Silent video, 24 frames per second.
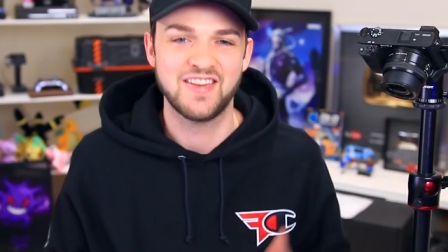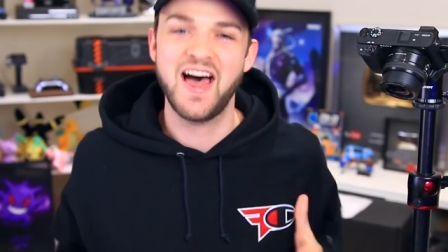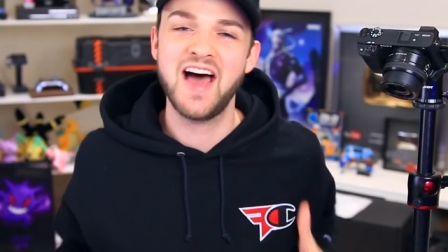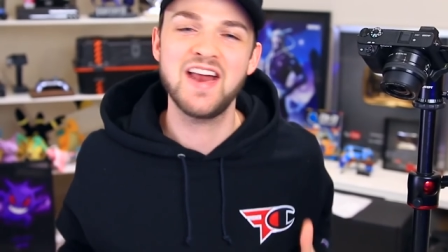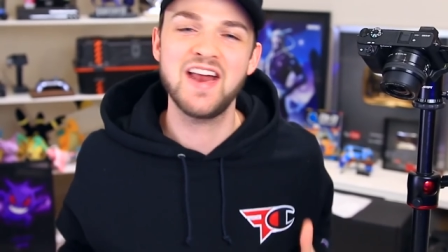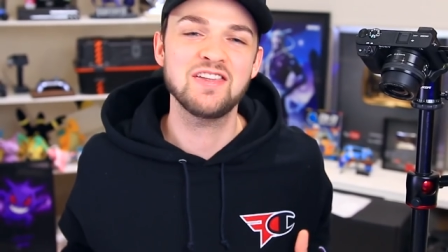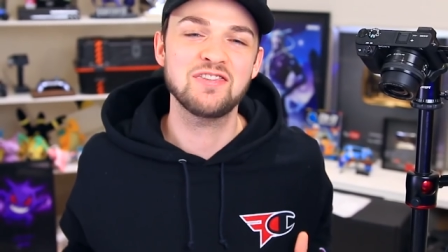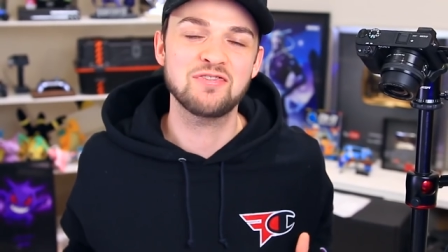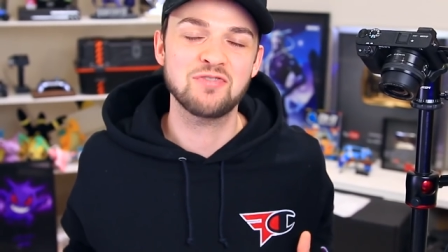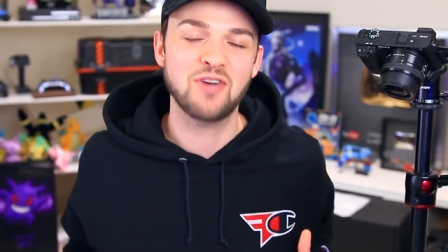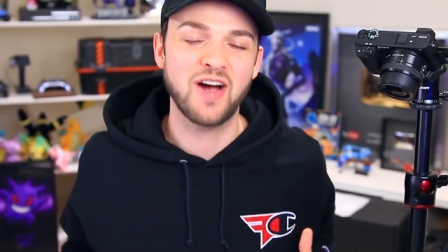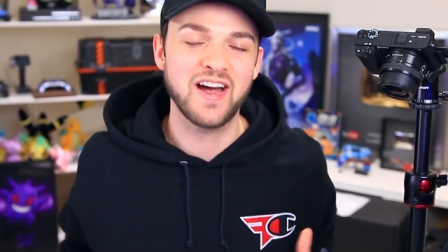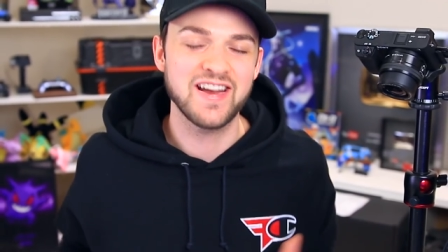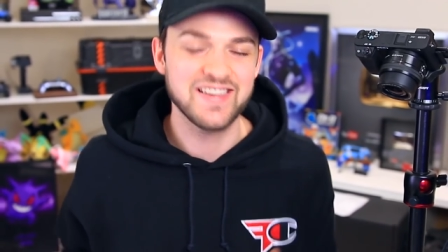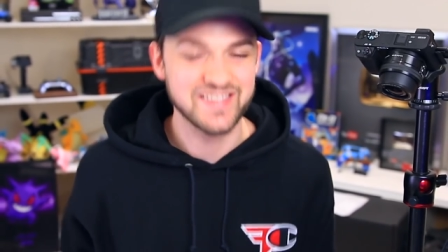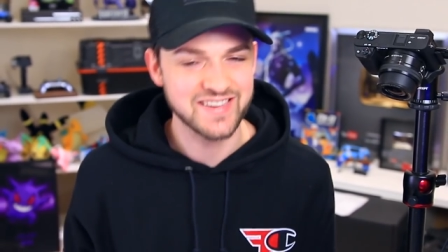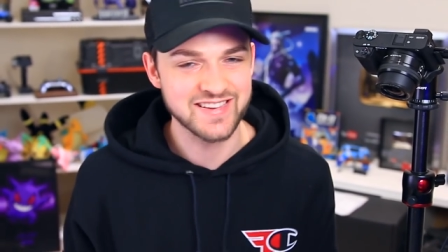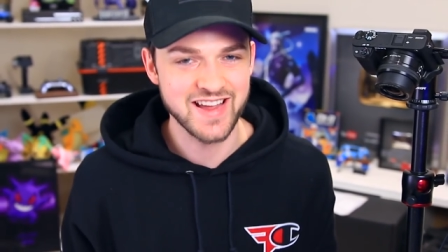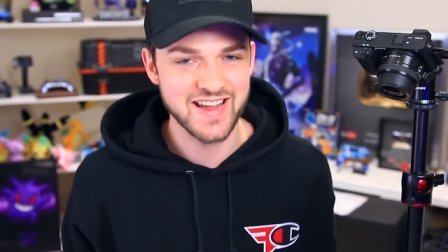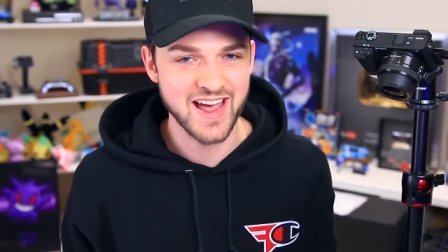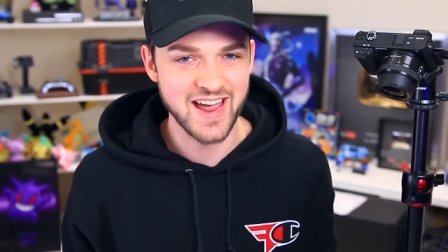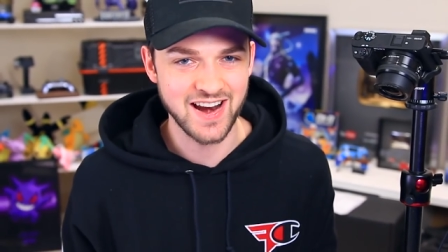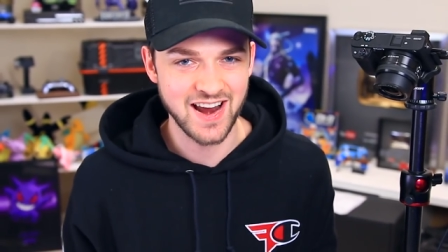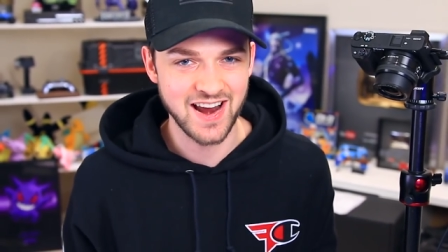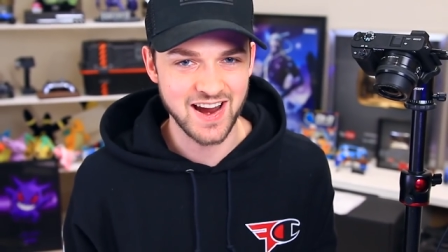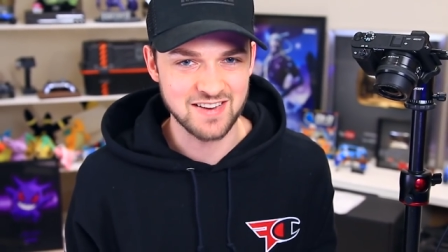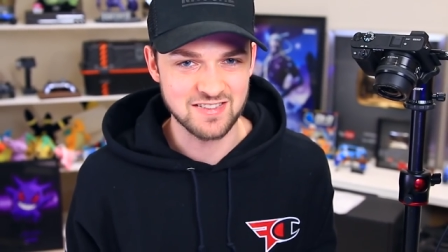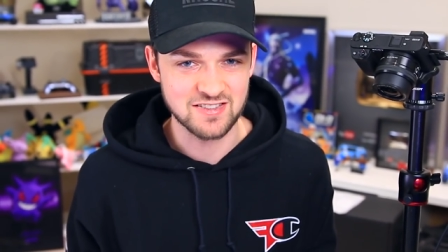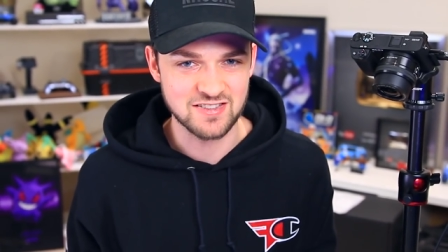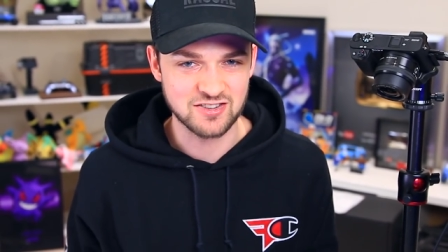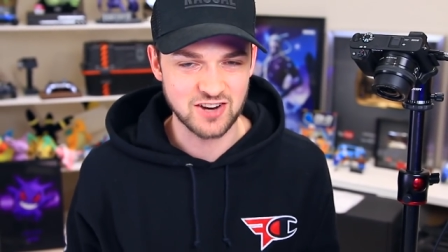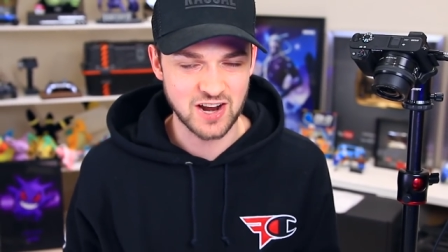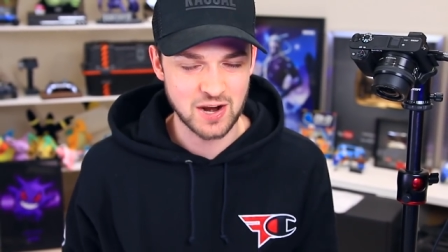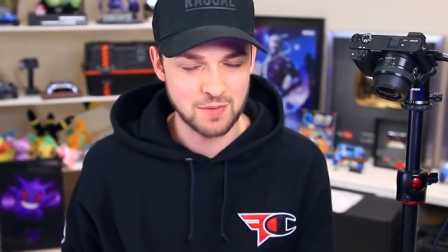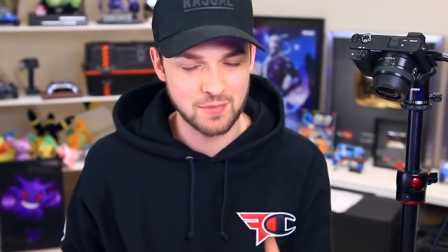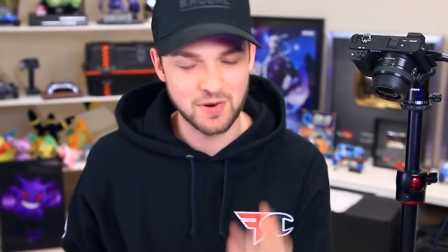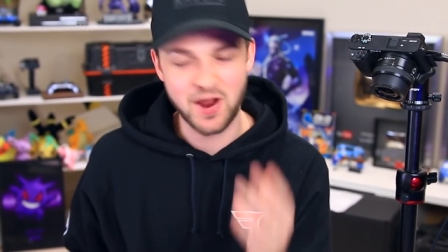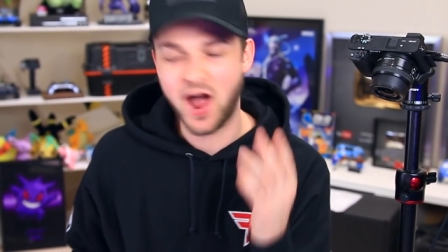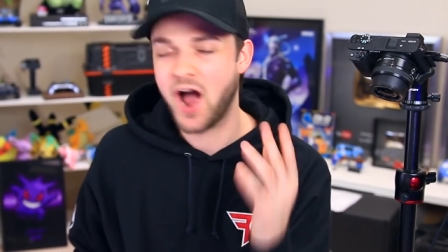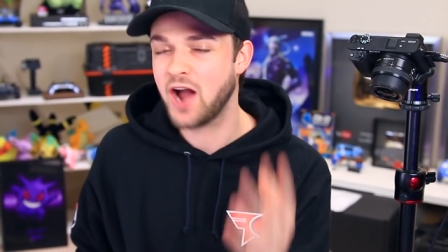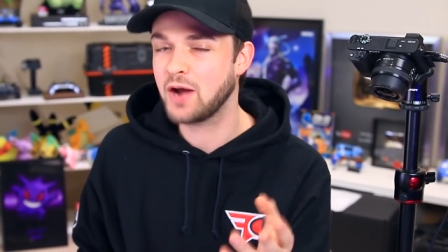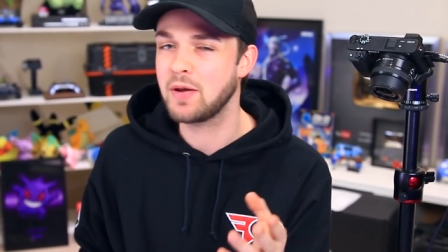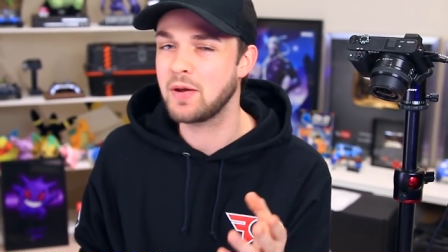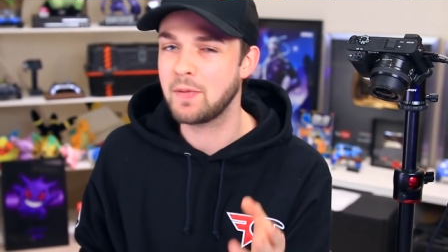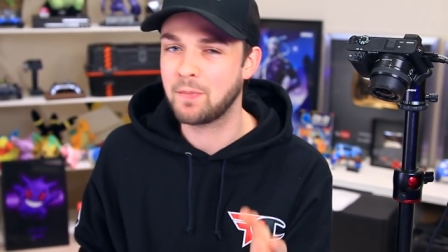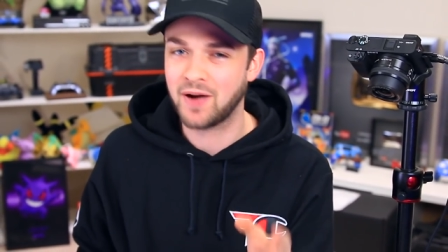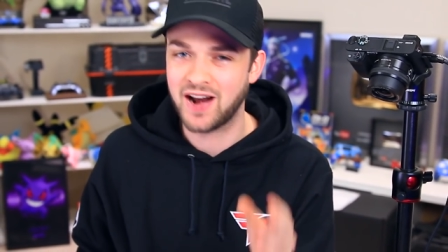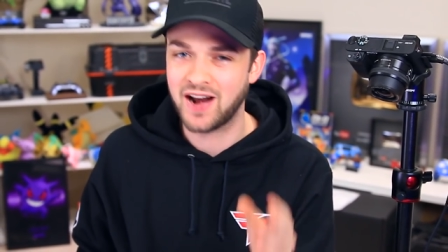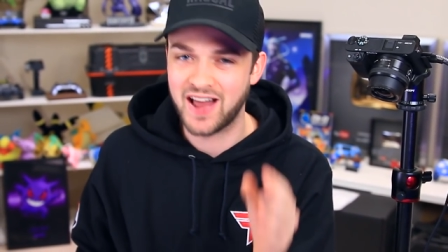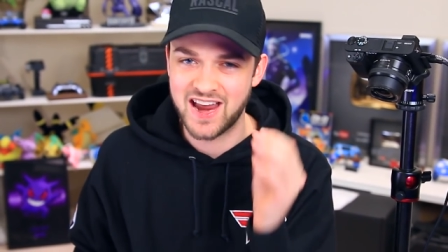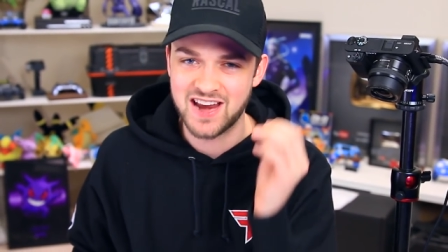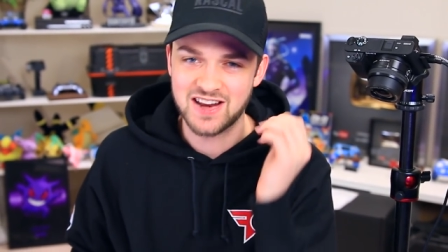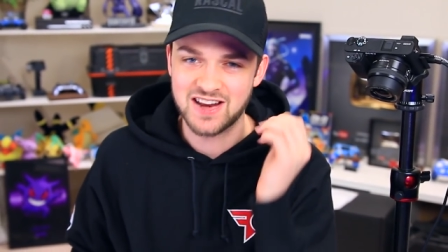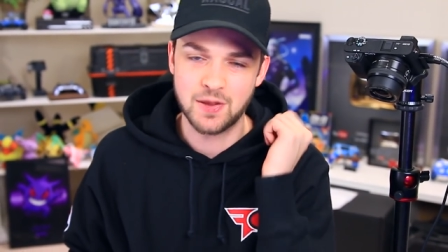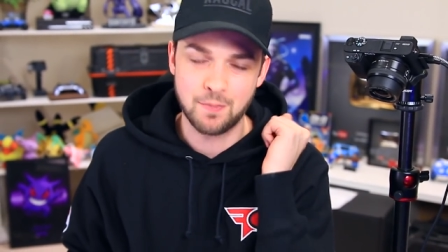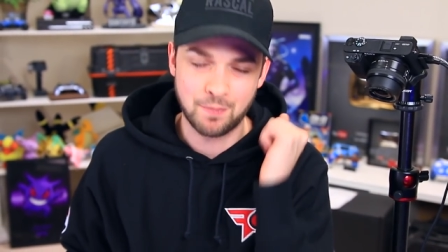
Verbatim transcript: That is right, today ladies and gentlemen, I'm going to be playing